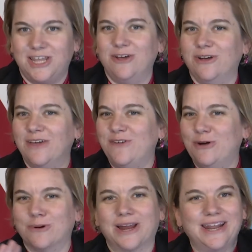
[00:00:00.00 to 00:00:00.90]
If
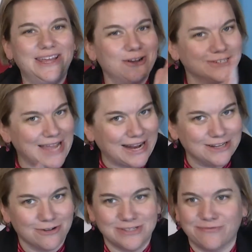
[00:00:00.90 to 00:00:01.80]
you were getting your second
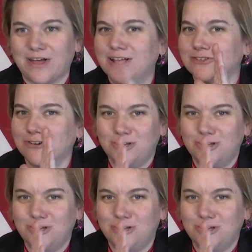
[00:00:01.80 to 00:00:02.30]
dose of Pfizer,